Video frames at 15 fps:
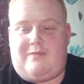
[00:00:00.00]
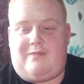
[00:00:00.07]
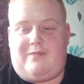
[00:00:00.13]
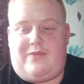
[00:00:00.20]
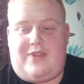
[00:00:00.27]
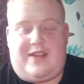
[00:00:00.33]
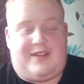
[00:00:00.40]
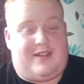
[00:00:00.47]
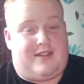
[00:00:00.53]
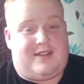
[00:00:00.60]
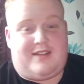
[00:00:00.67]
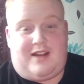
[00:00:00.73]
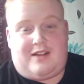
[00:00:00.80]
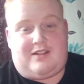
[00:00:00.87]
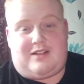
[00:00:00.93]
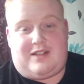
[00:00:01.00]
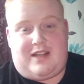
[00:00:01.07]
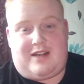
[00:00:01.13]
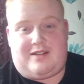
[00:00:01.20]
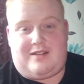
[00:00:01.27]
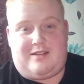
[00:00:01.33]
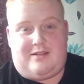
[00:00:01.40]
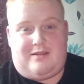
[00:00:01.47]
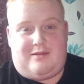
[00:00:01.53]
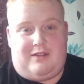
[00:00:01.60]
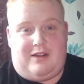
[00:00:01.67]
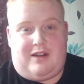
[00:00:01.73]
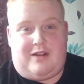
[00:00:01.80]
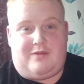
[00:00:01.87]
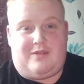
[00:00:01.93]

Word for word: this is such a test, you know,